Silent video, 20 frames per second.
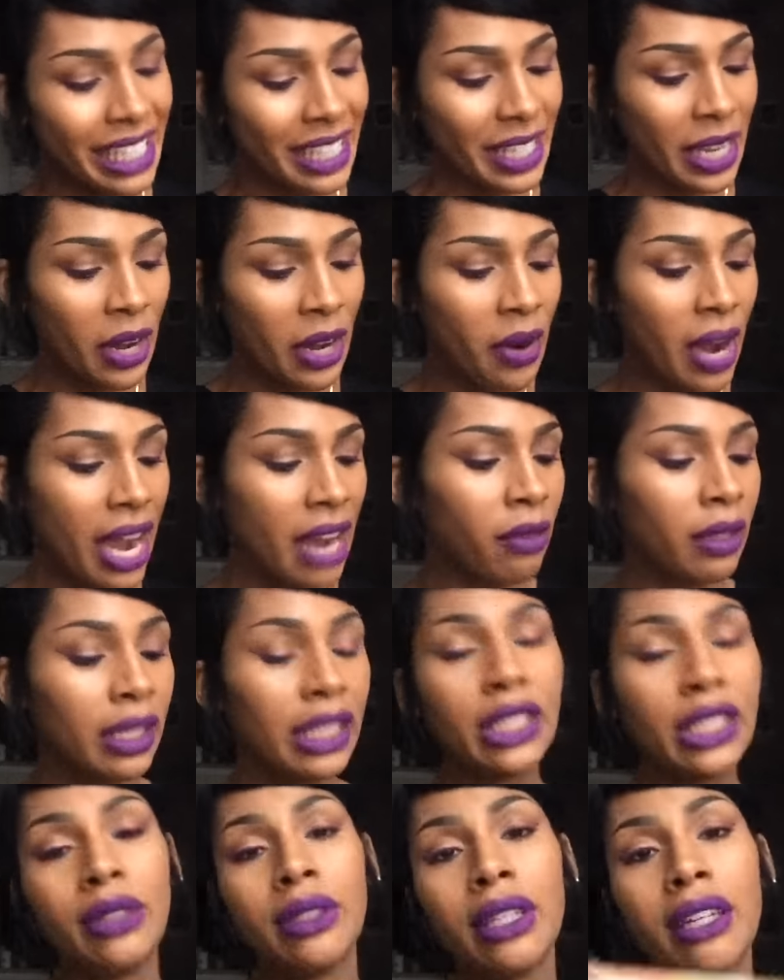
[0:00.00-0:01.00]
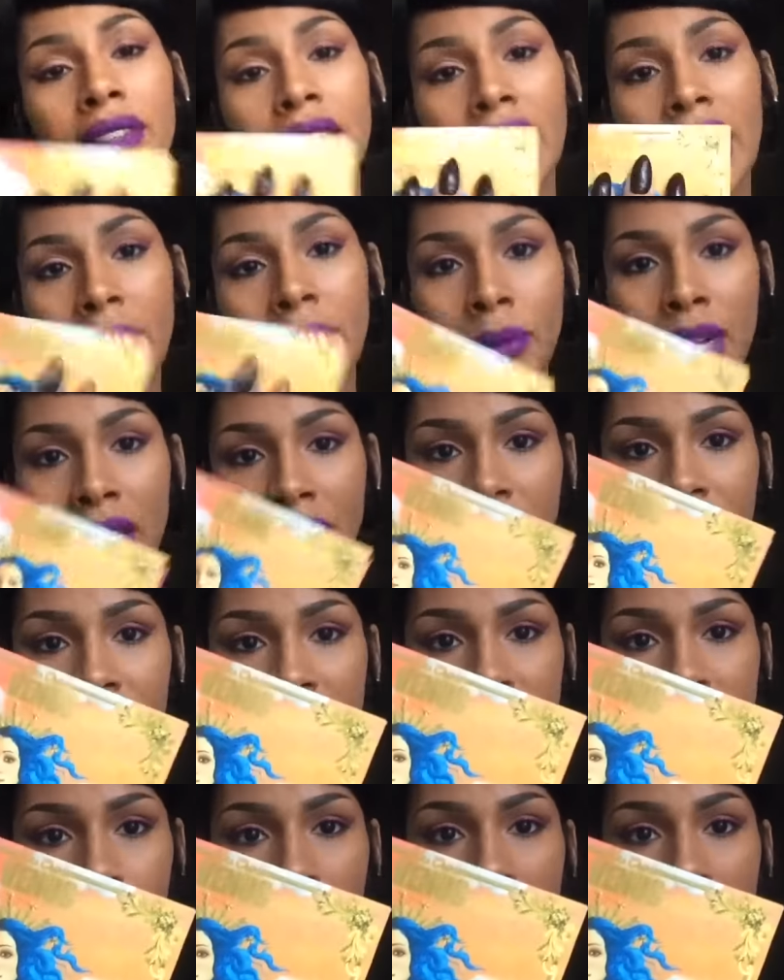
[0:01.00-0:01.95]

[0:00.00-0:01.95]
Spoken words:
So I really do love the Lime Crime Venus